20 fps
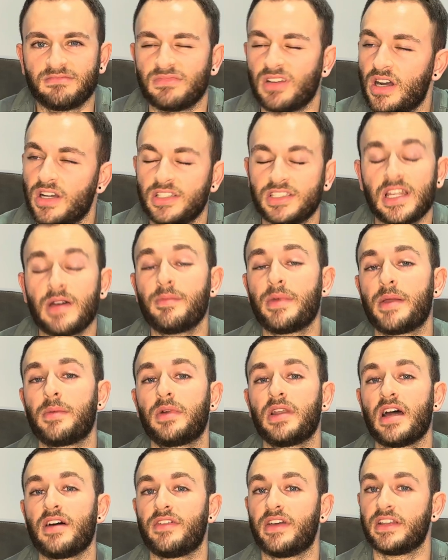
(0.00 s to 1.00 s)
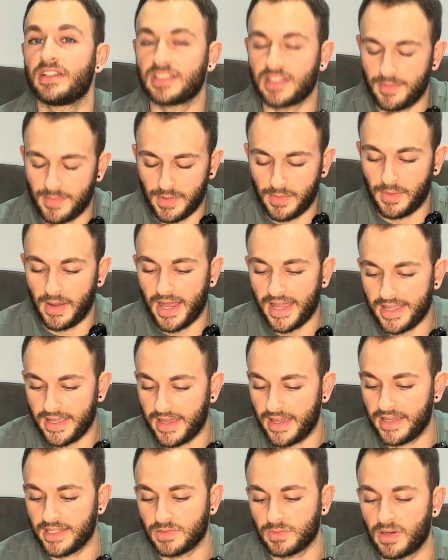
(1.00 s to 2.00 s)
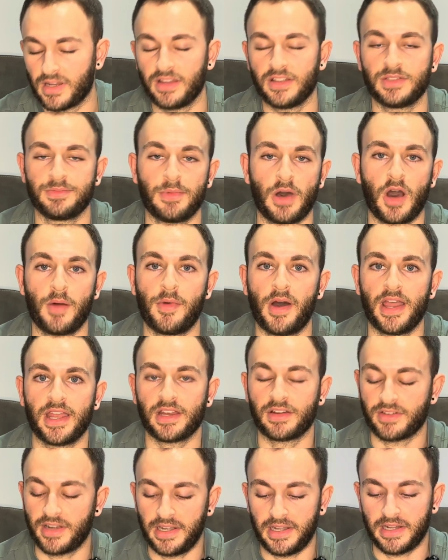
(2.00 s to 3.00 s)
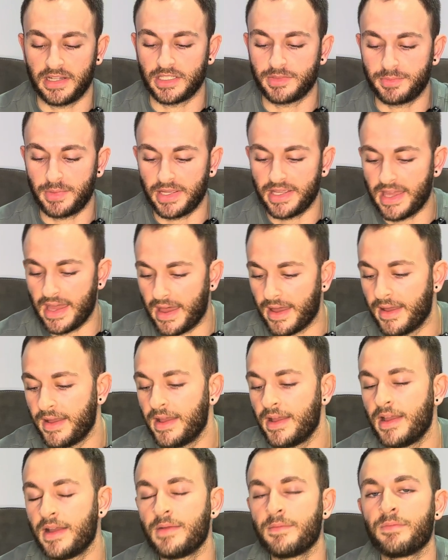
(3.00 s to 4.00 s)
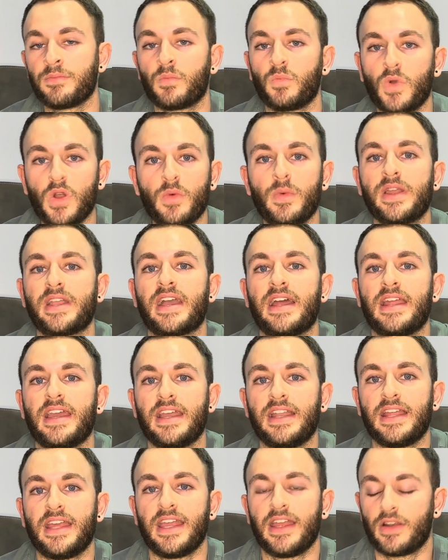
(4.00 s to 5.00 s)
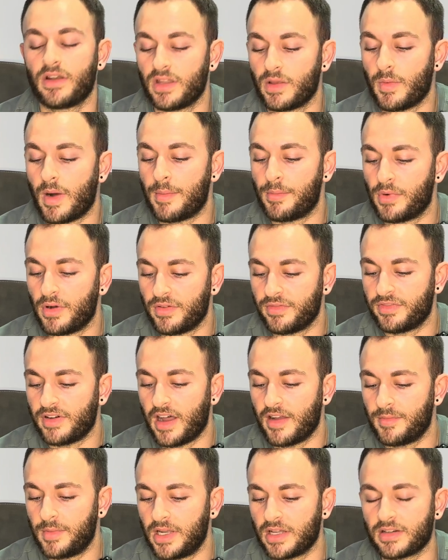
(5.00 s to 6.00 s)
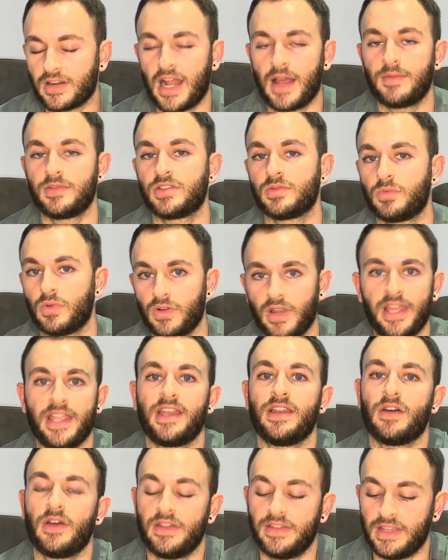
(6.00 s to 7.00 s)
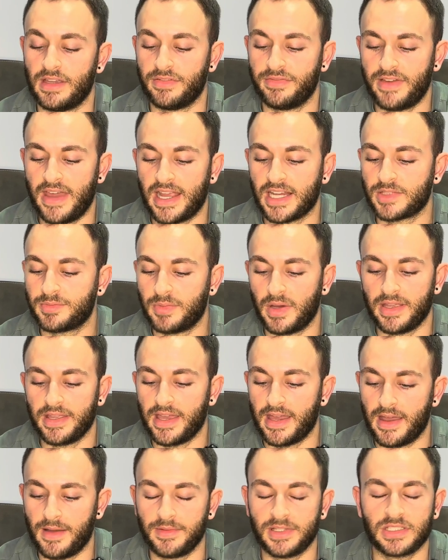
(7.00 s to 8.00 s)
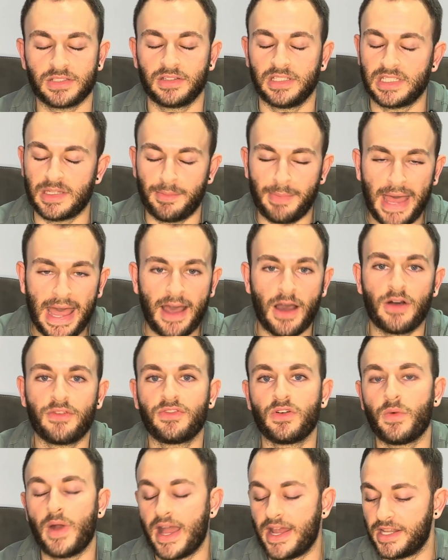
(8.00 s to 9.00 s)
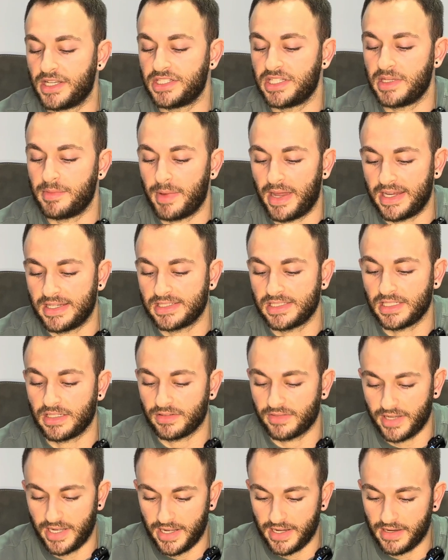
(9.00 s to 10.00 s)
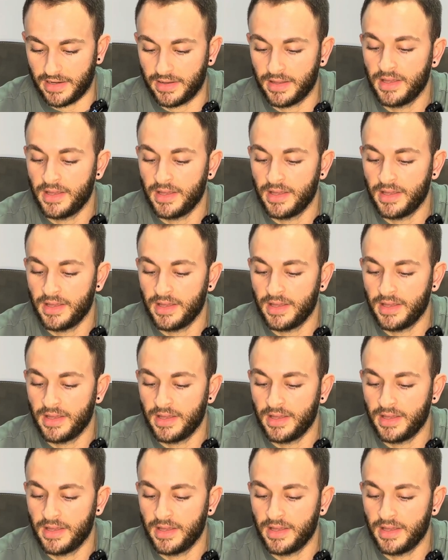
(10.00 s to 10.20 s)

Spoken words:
Some people love it, some people hate it. It's one of those Marmite ingredients, but yeah. Will we get it in here at the 1.5 milligrams? We'll let you know in the effects, but yeah, it's a powerful energy-based ingredient.